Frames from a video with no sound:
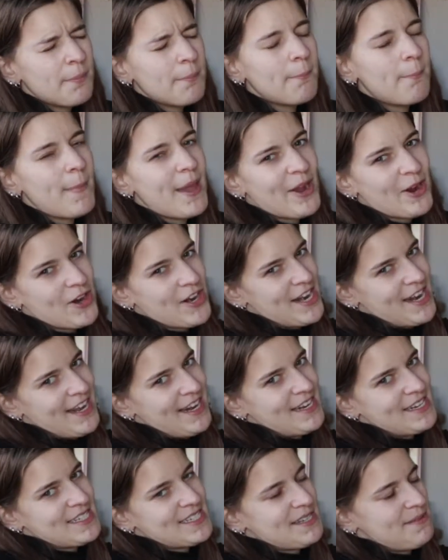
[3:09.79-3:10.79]

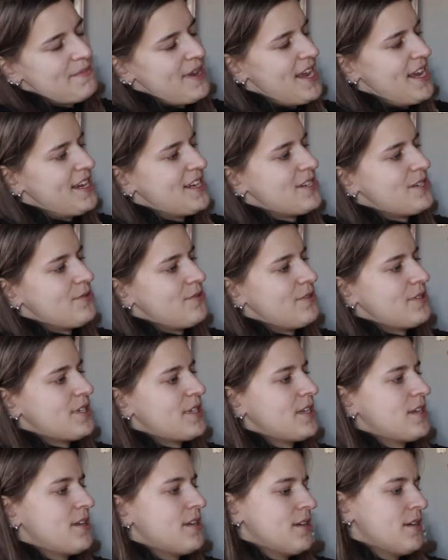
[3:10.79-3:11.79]
marinated
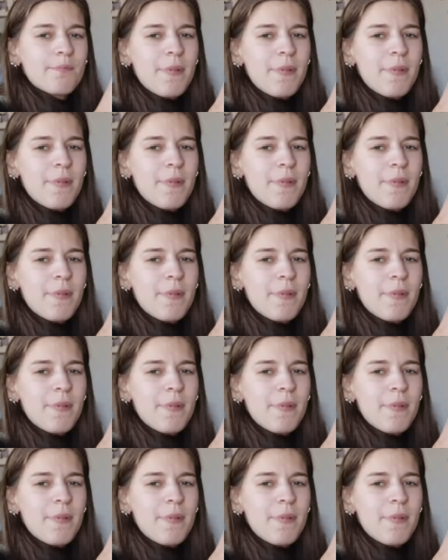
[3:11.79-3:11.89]
tomatoes.